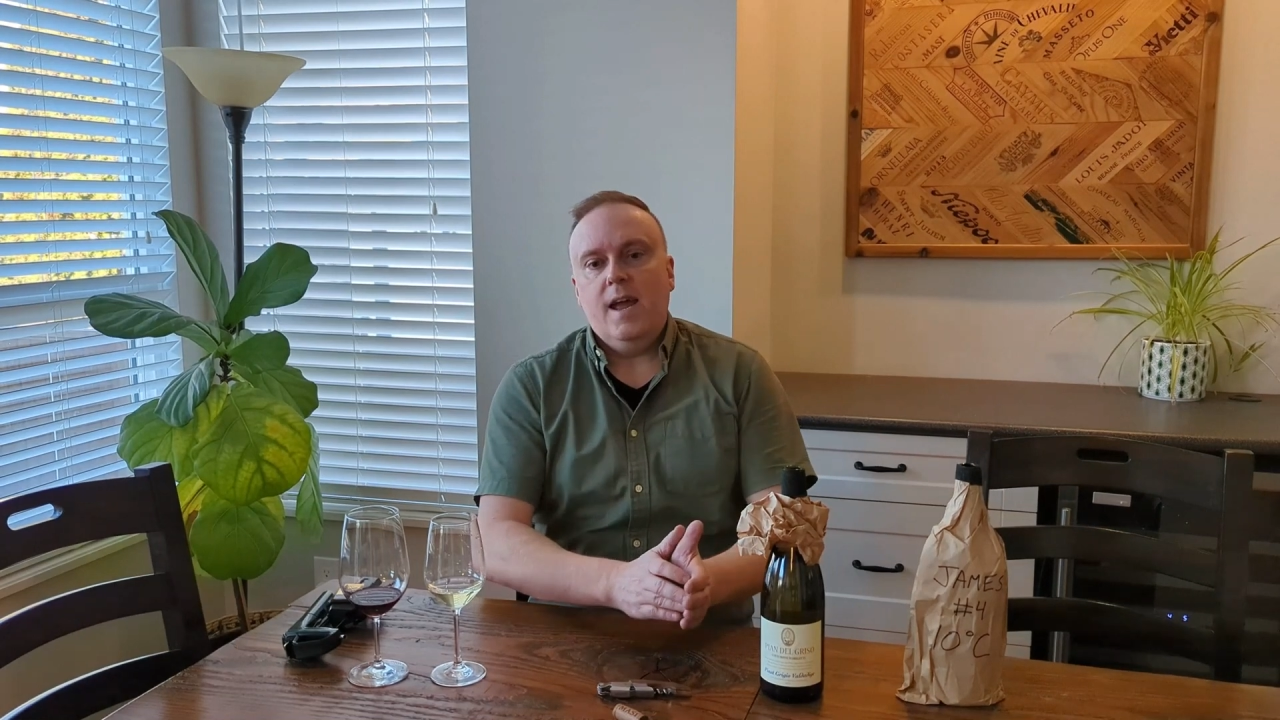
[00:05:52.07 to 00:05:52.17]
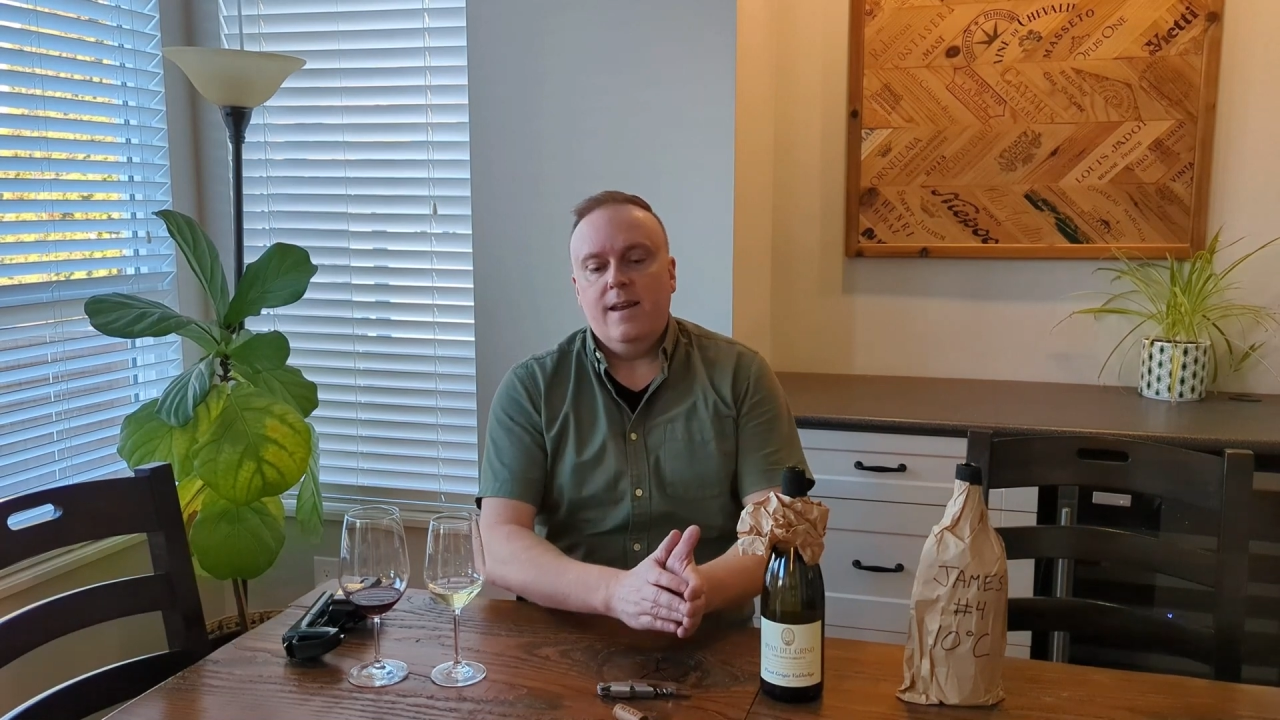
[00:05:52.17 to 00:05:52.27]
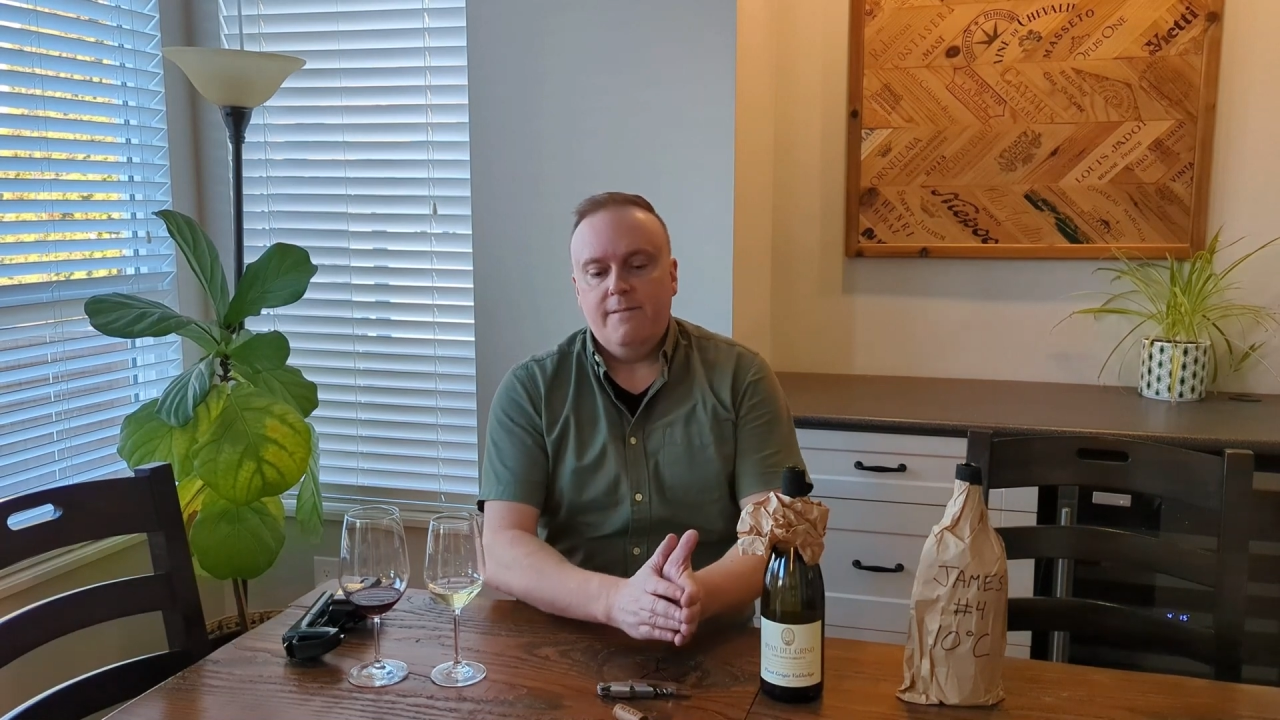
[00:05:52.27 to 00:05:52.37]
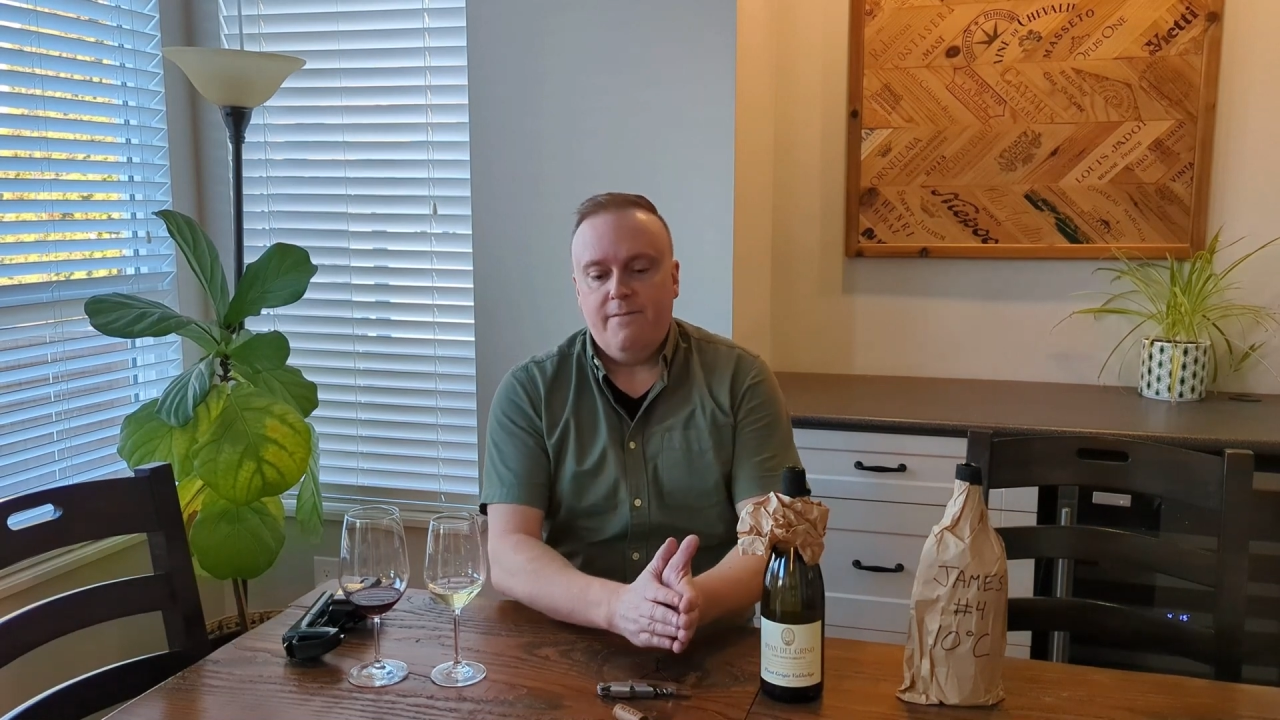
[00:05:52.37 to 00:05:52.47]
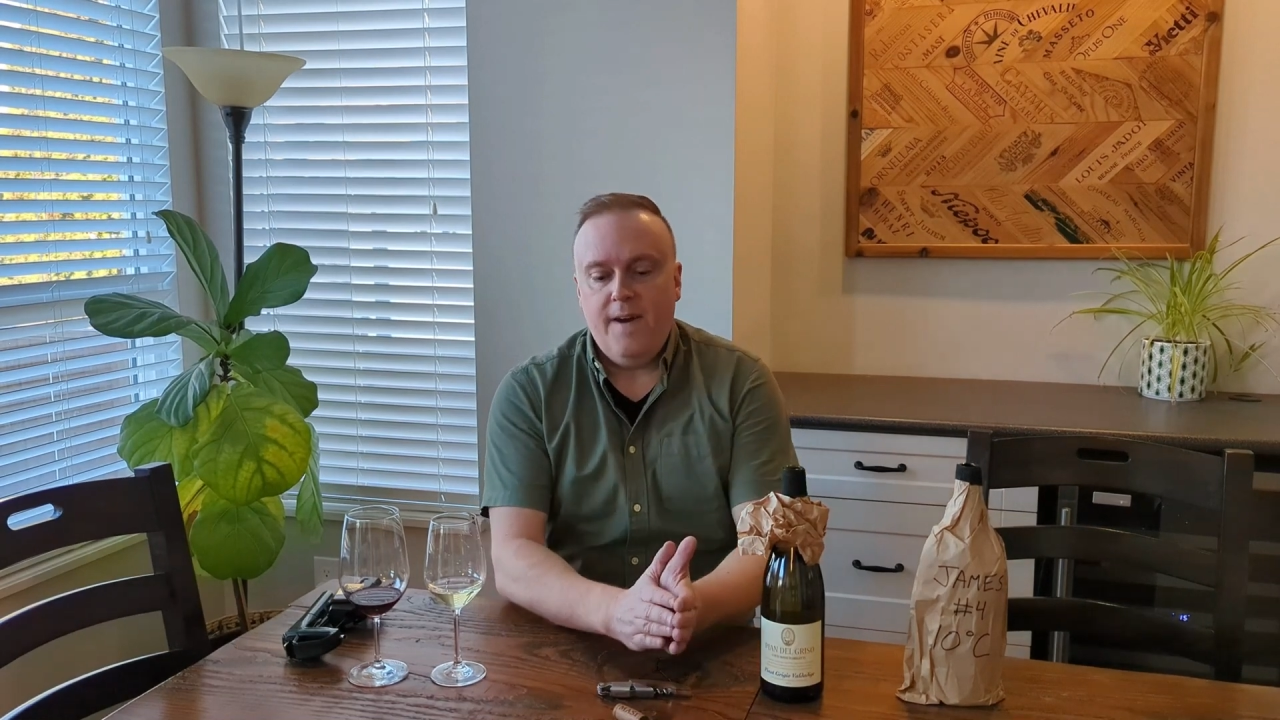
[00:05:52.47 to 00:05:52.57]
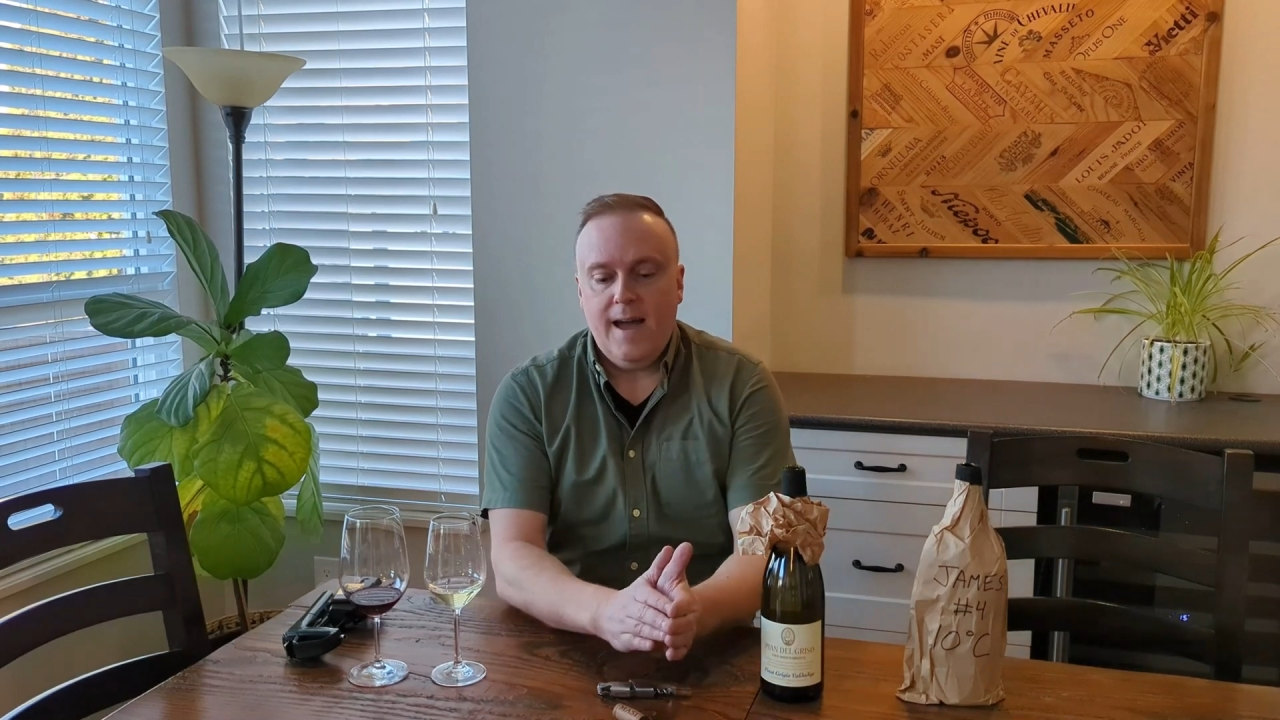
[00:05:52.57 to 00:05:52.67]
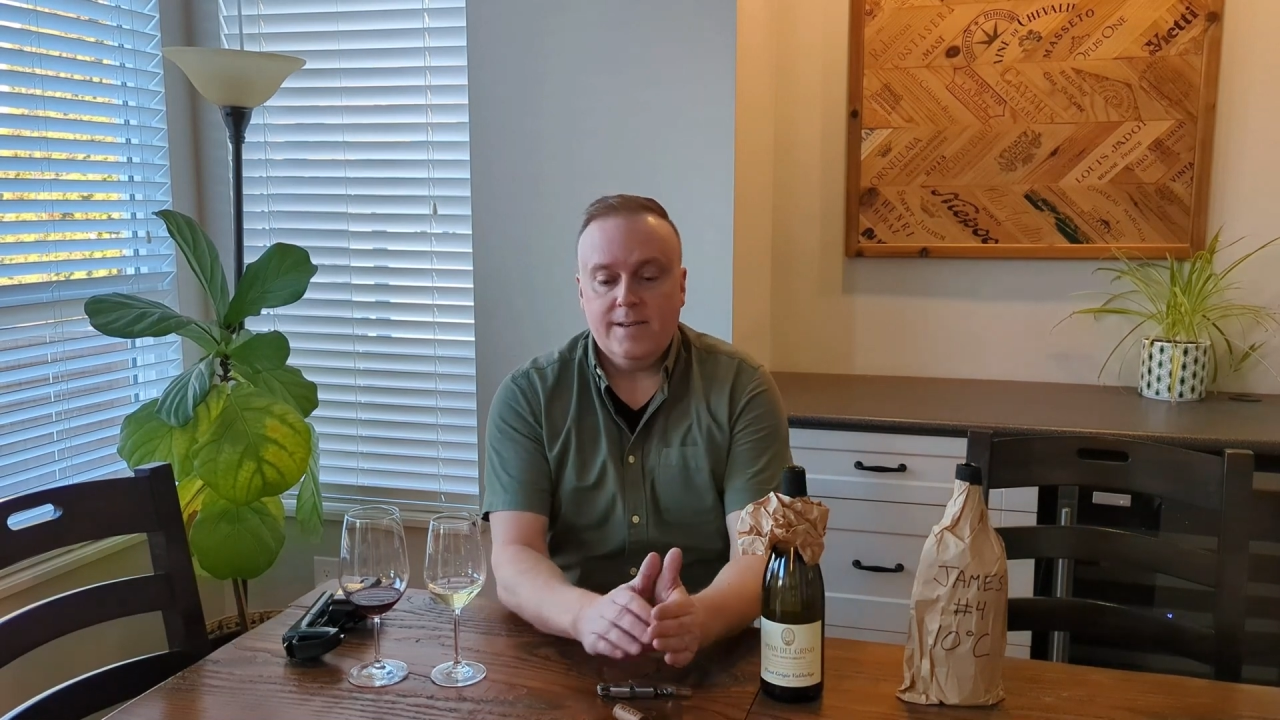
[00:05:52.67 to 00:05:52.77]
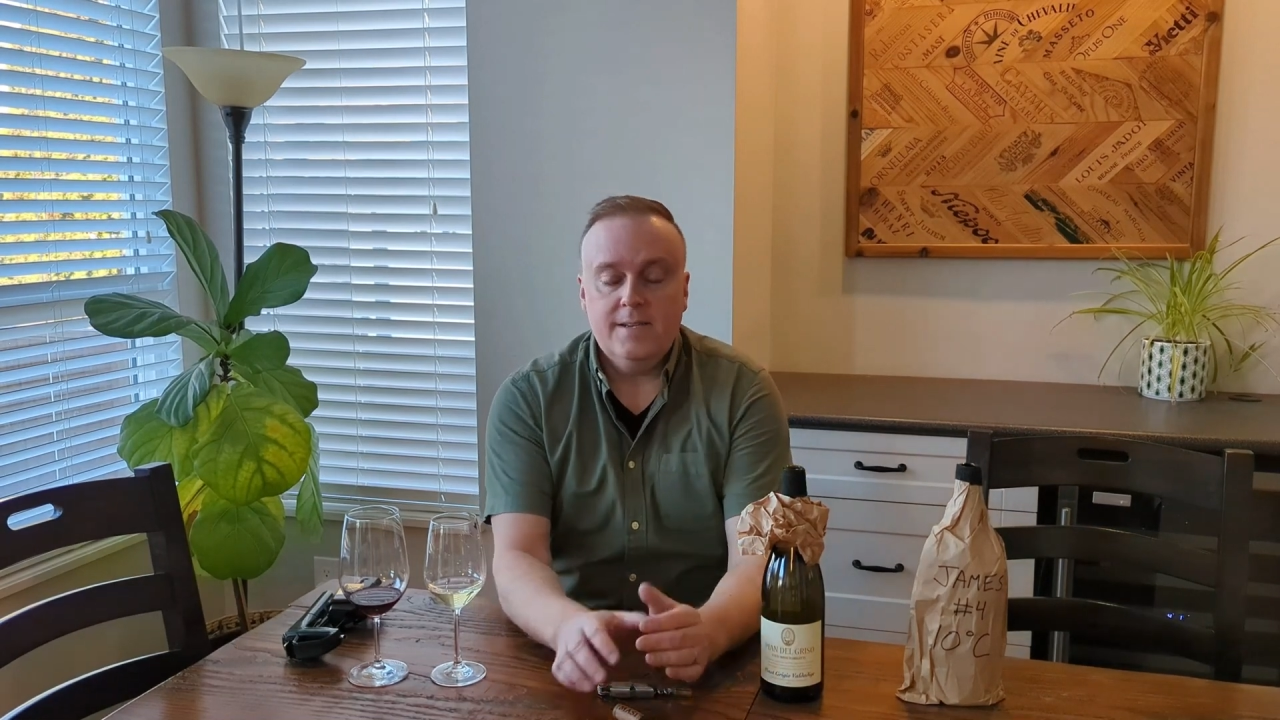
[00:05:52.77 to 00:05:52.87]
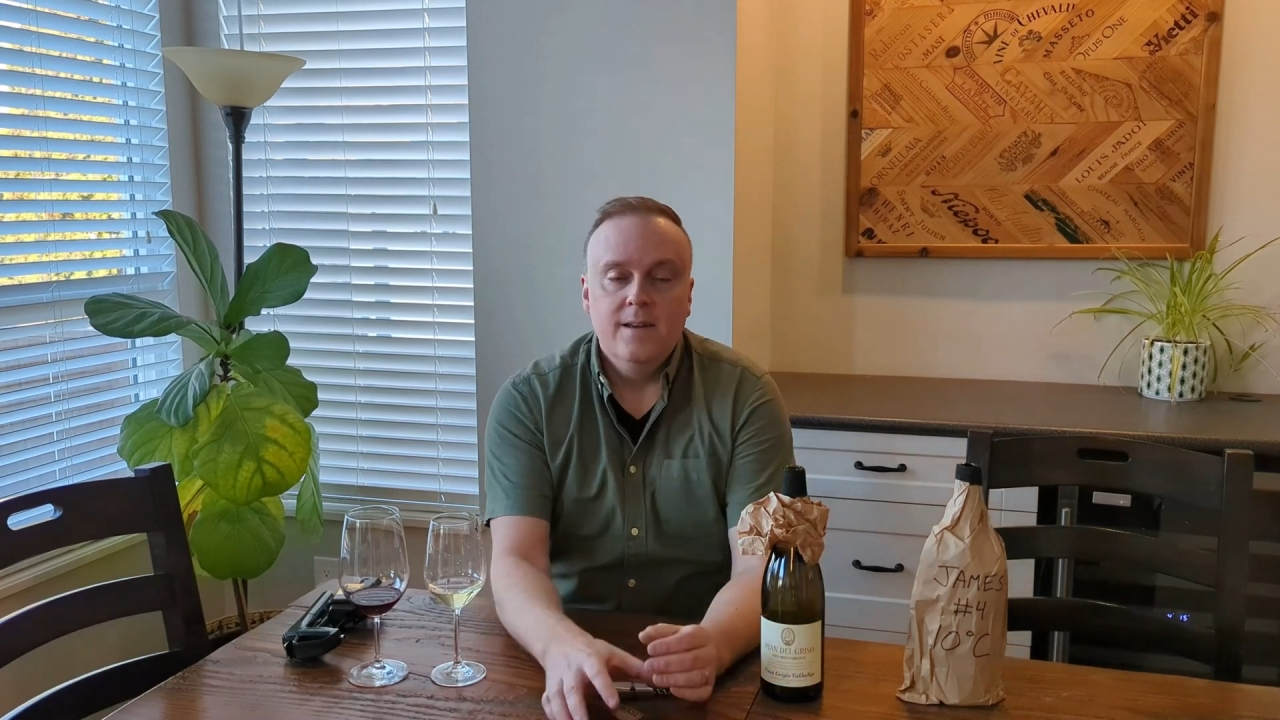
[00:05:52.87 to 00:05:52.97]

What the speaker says: And in fact,